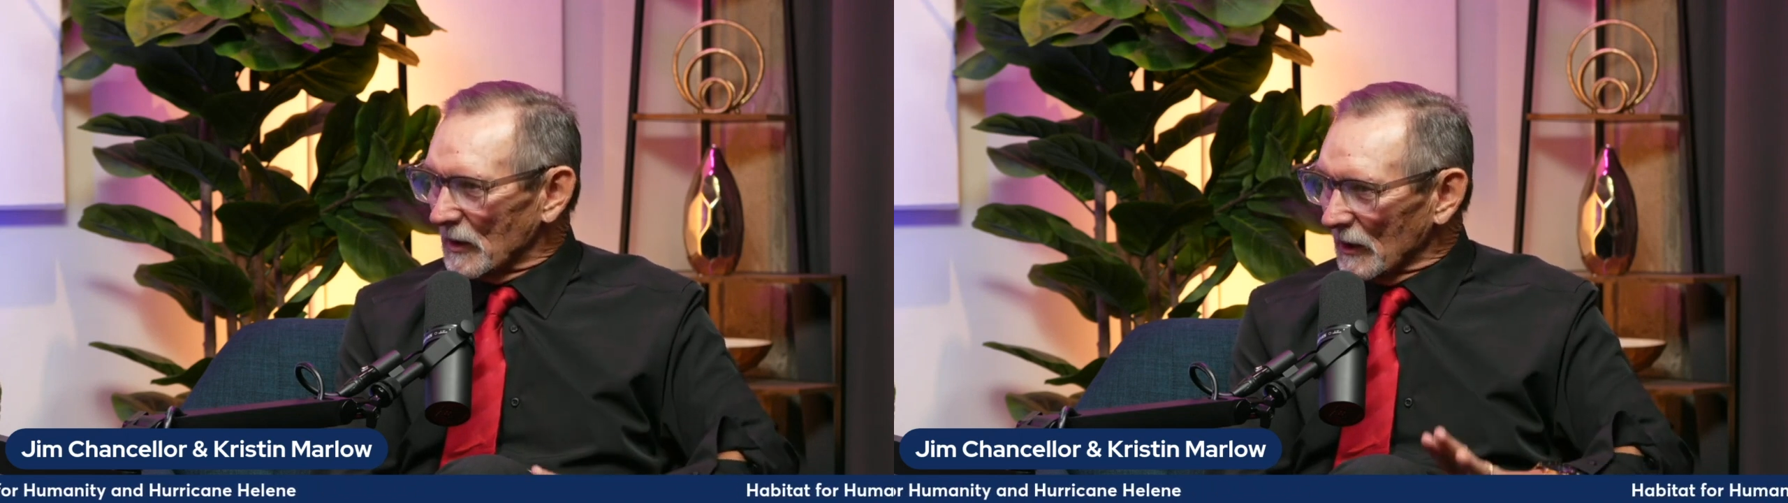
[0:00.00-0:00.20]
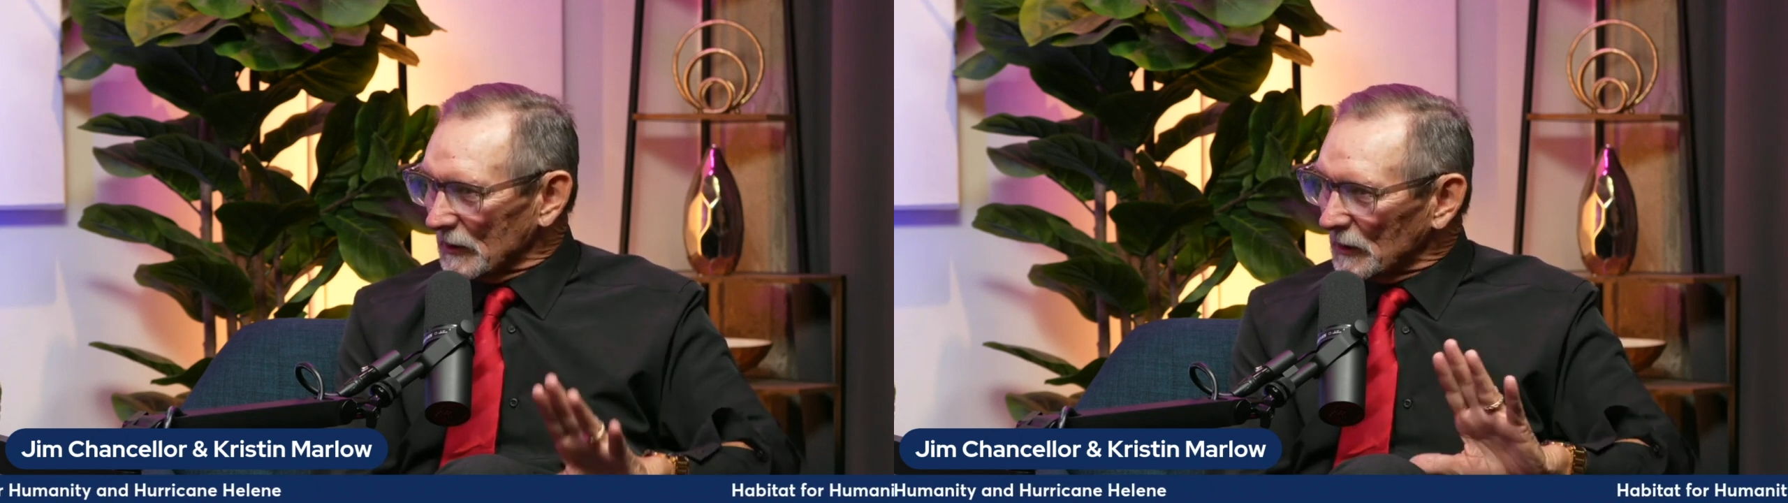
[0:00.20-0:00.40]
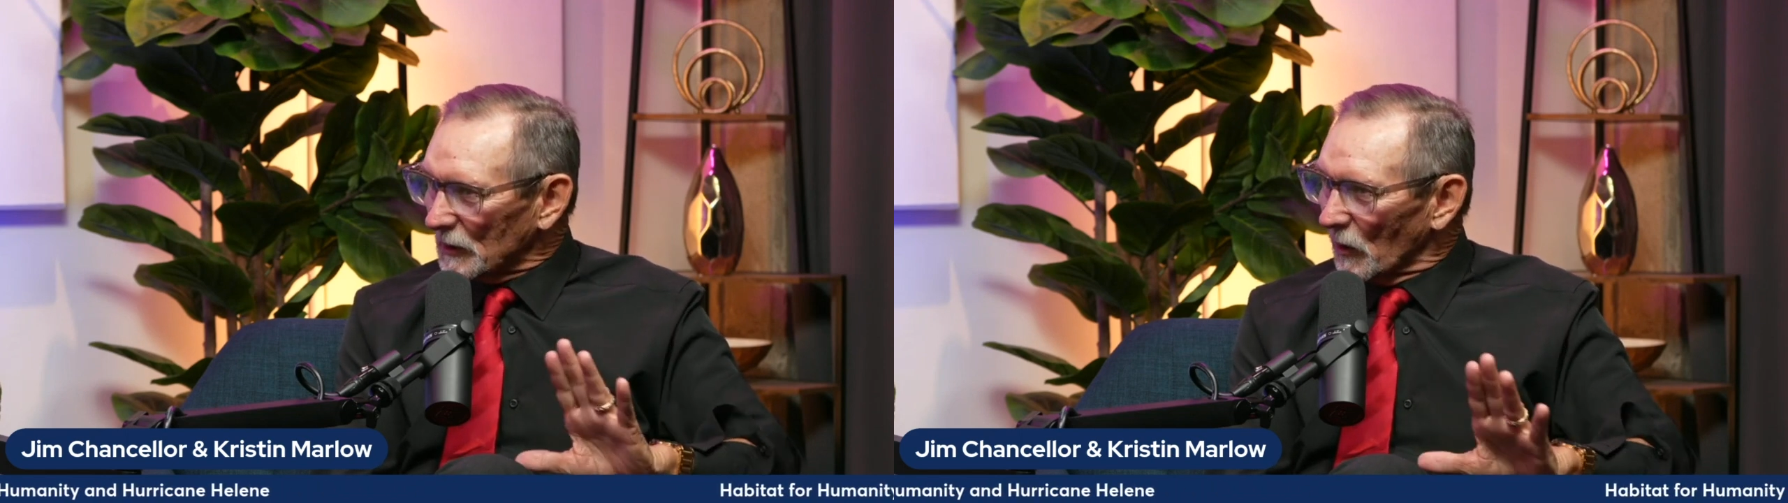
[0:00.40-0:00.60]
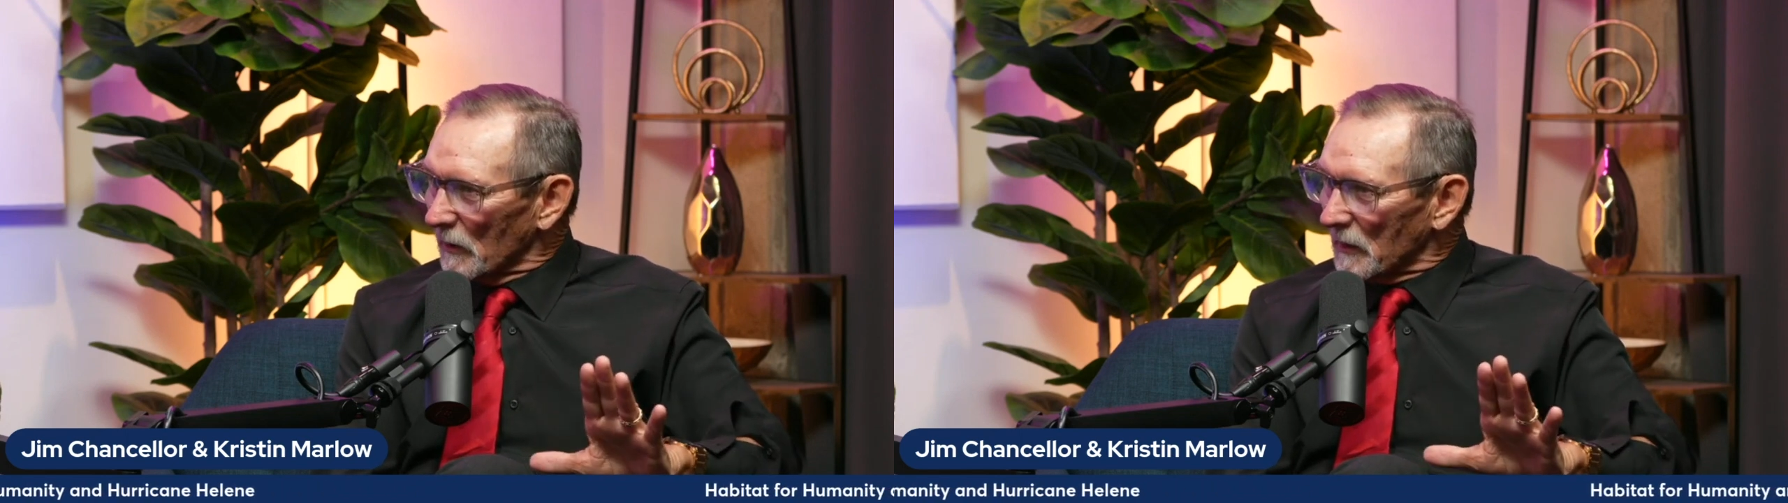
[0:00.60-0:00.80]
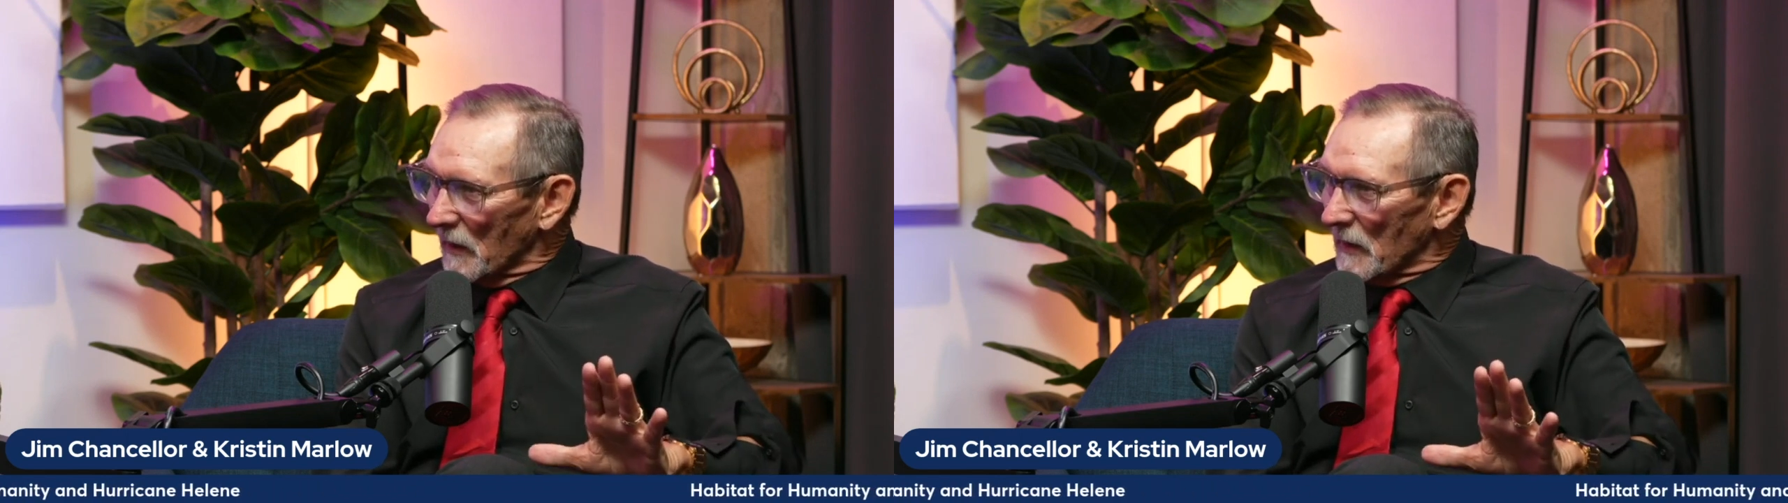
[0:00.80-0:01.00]
There's a storm
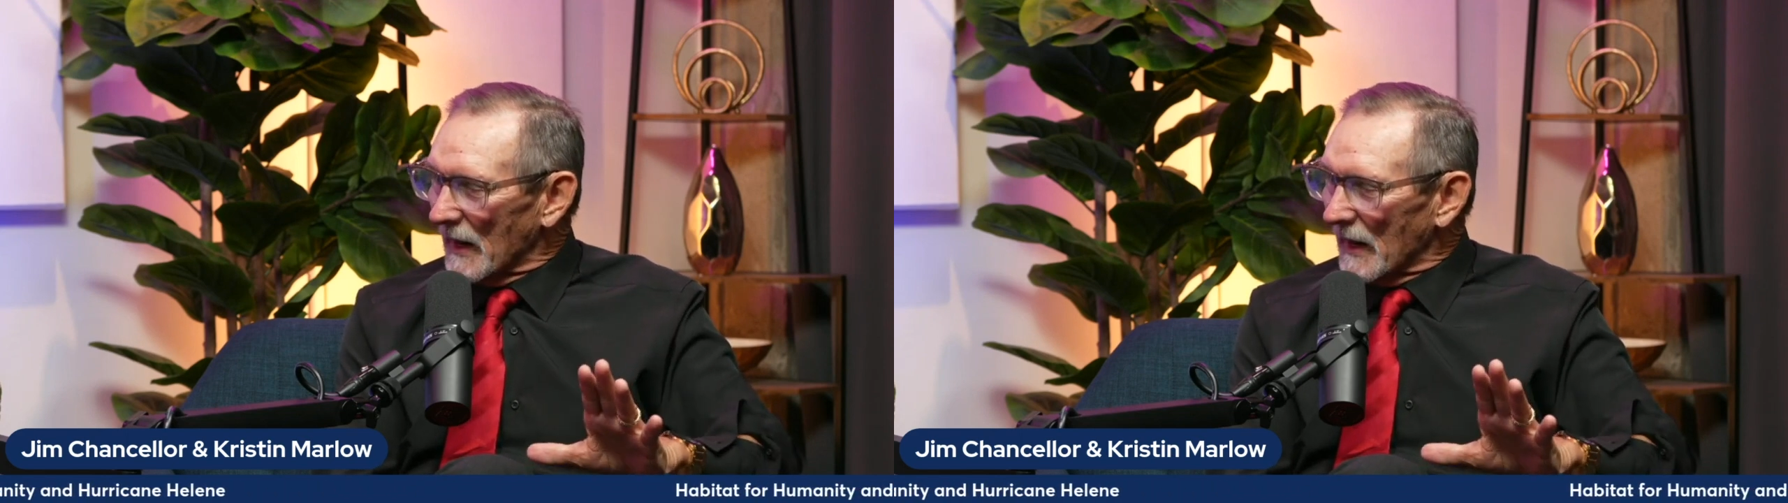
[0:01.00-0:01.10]
coming.